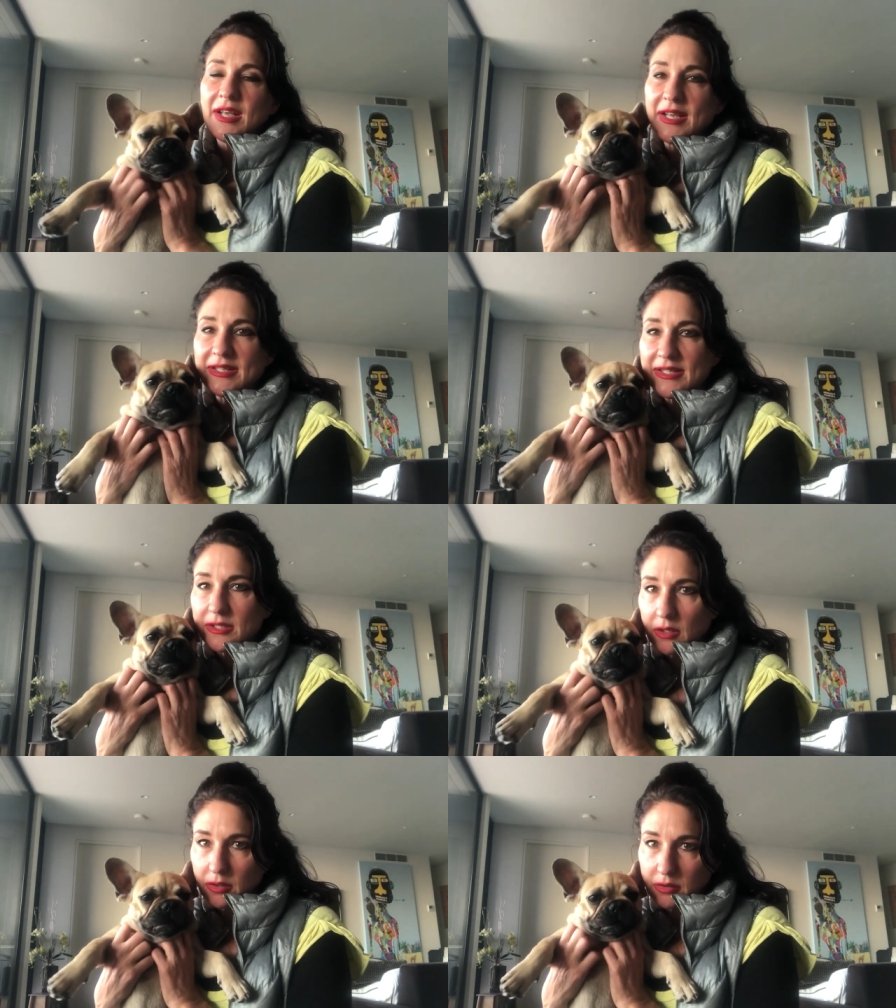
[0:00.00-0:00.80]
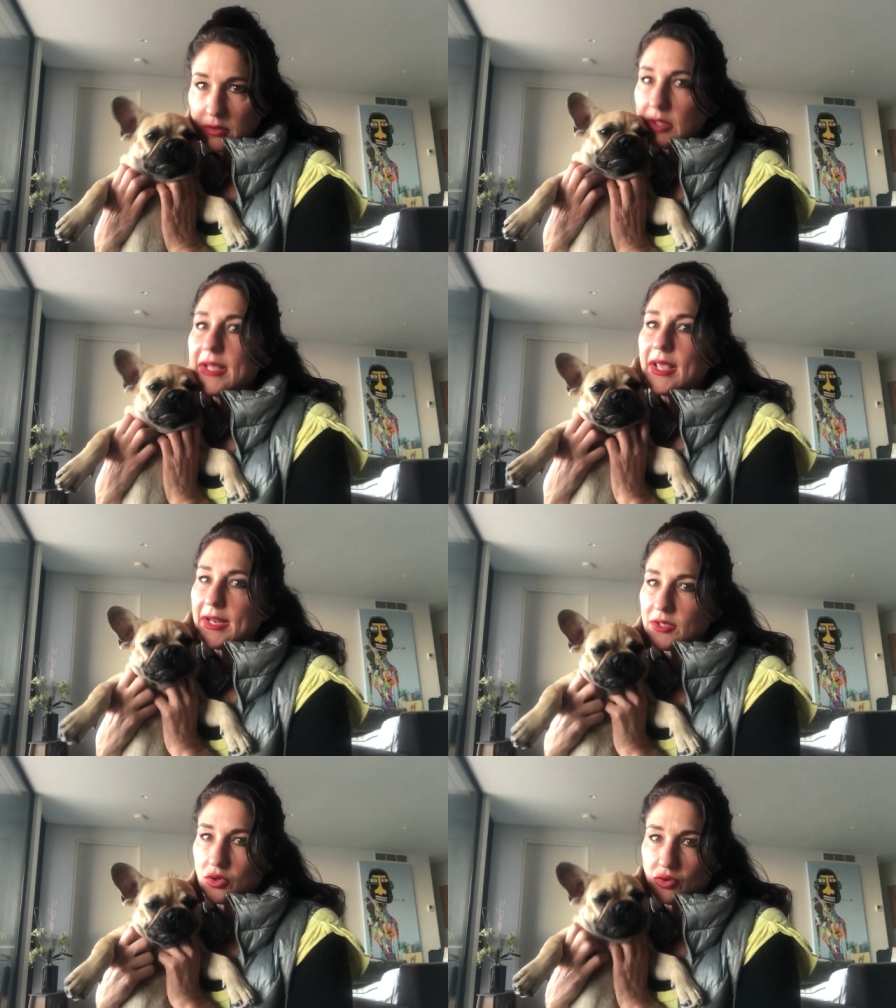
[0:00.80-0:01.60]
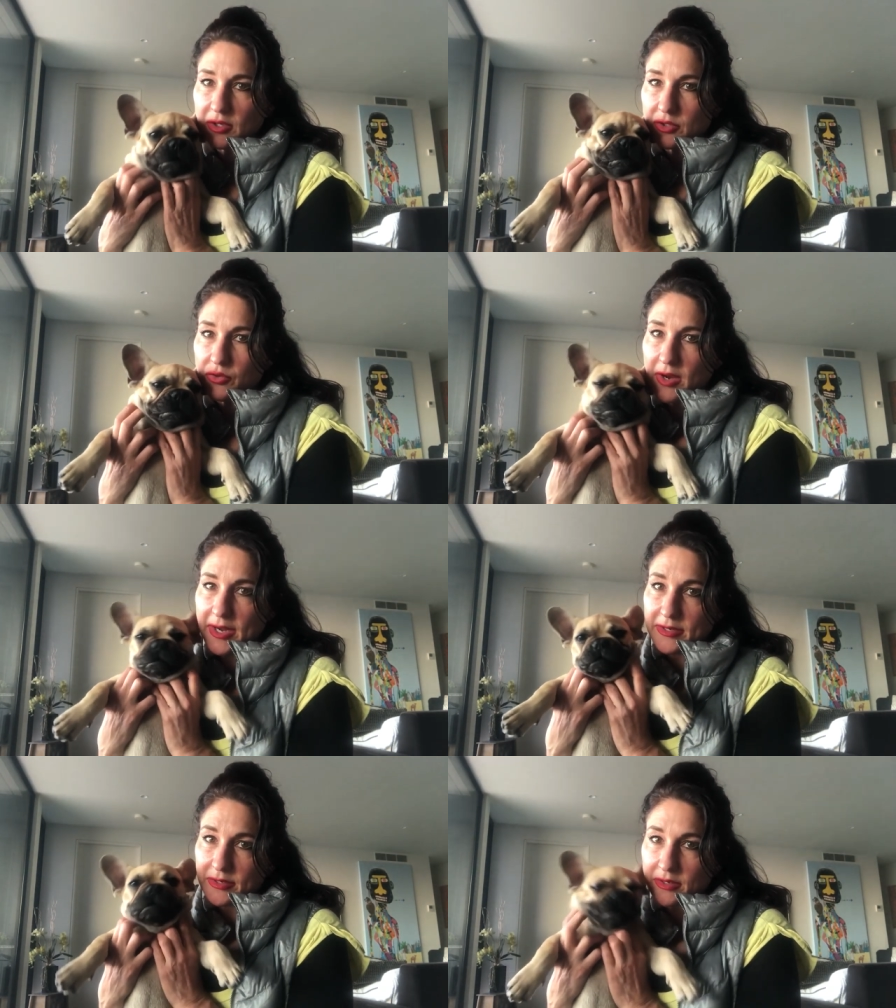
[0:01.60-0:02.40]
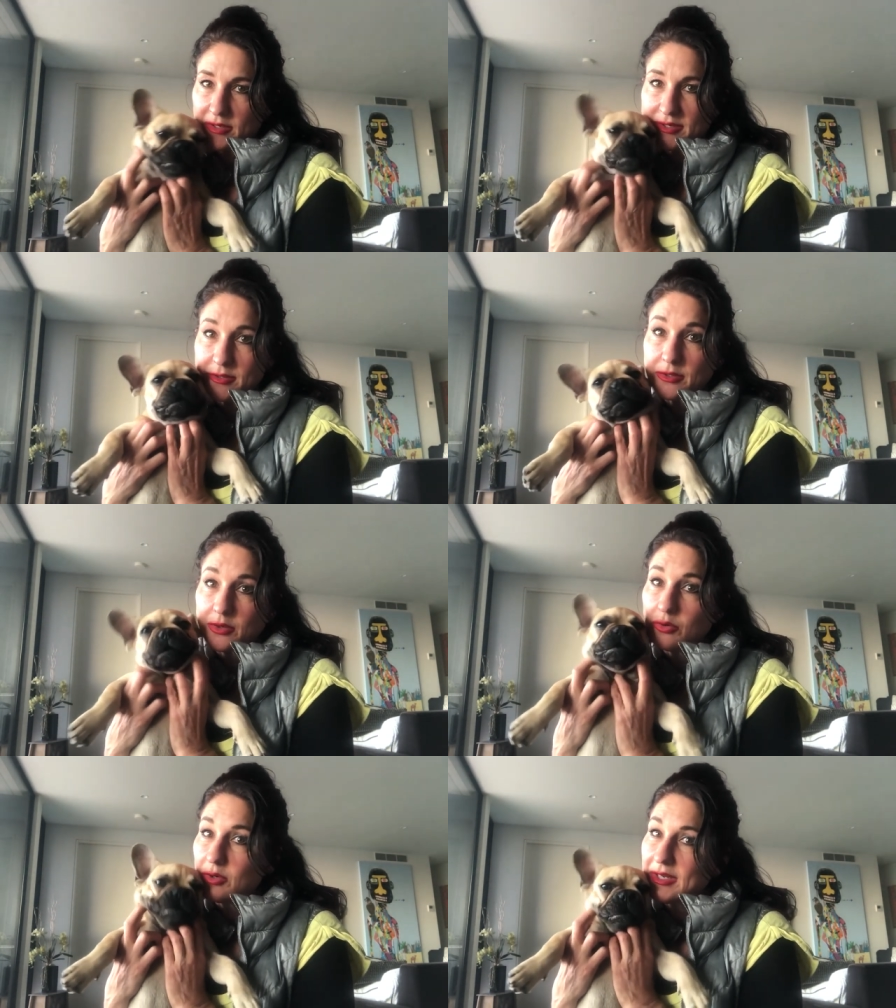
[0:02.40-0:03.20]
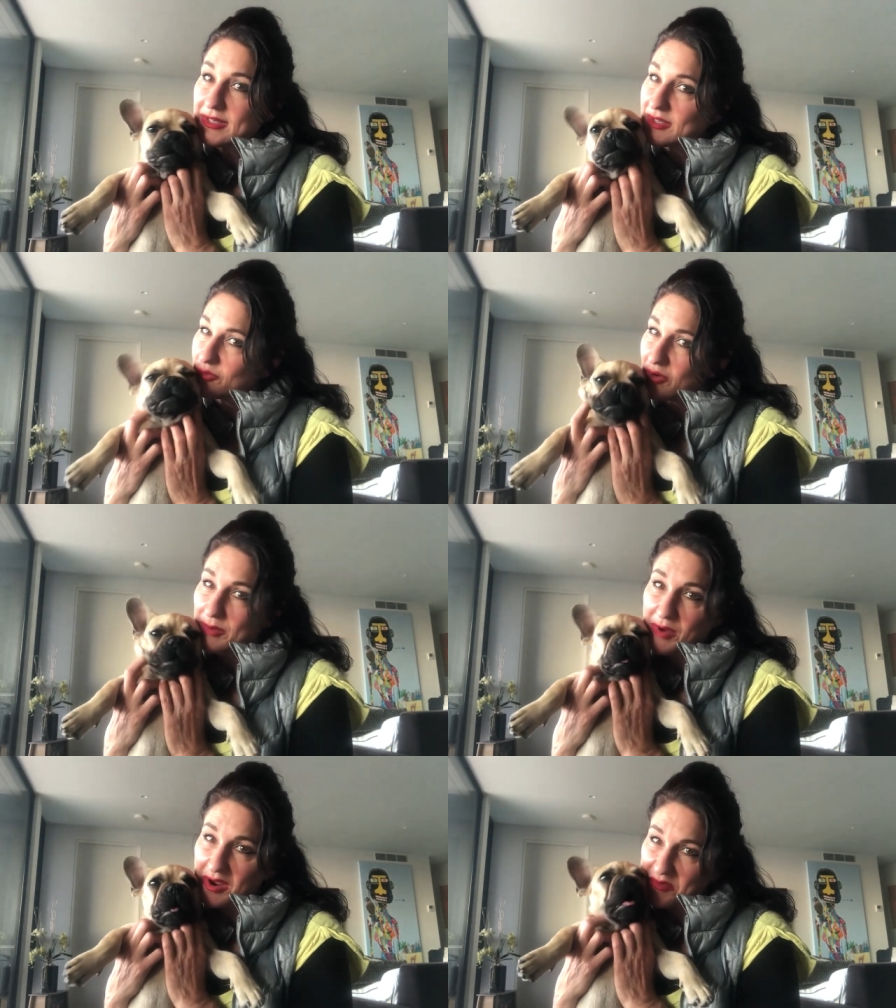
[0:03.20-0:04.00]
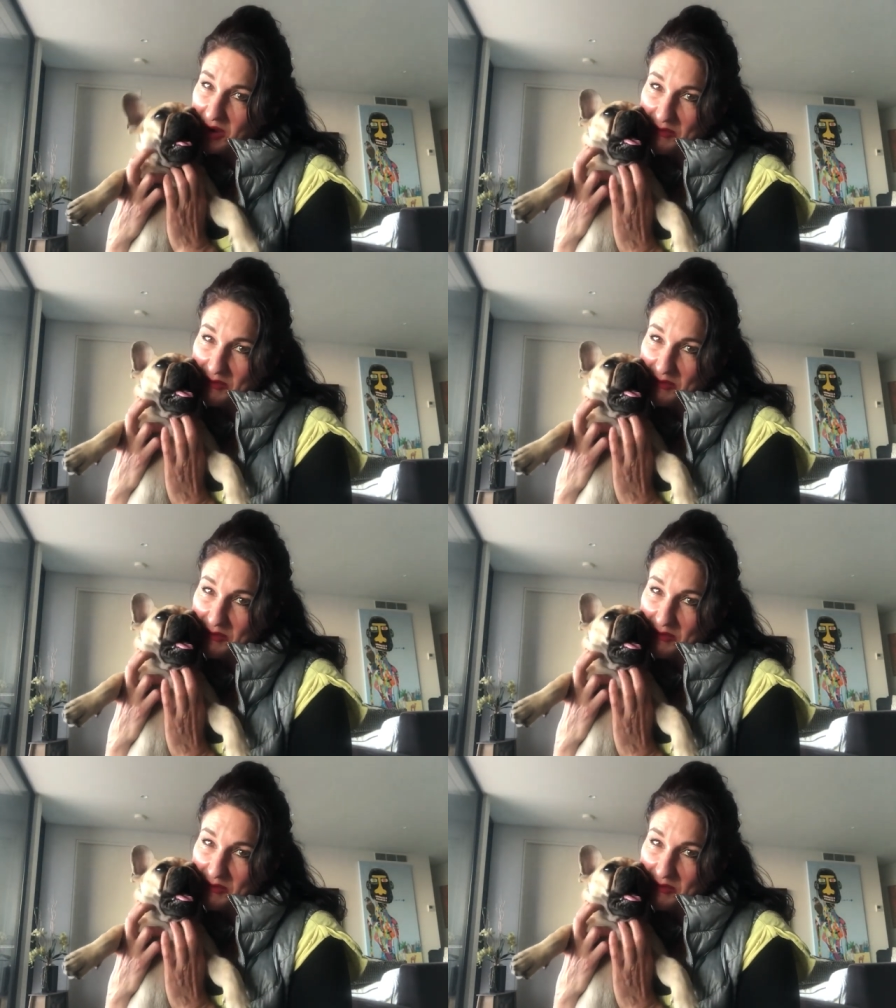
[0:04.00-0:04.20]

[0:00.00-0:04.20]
He's slowly getting toilet trained and slowly destroying my